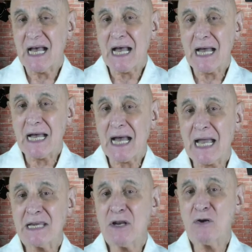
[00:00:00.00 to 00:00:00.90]
I
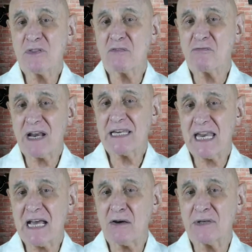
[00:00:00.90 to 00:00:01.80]
know that right
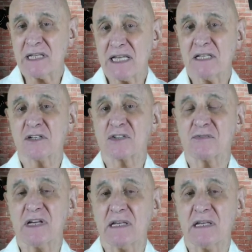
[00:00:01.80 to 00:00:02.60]
now in the industry,